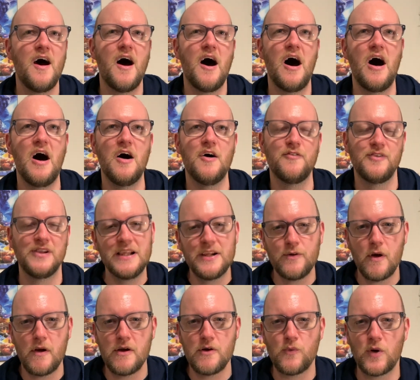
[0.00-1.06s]
of
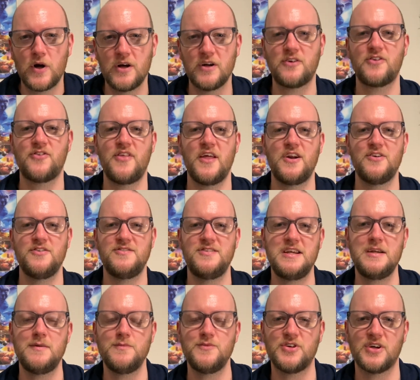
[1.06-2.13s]
literary works that are
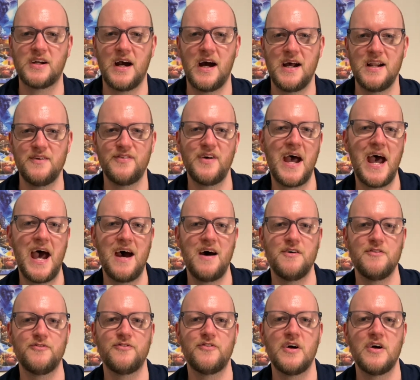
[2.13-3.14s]
deemed to kind of have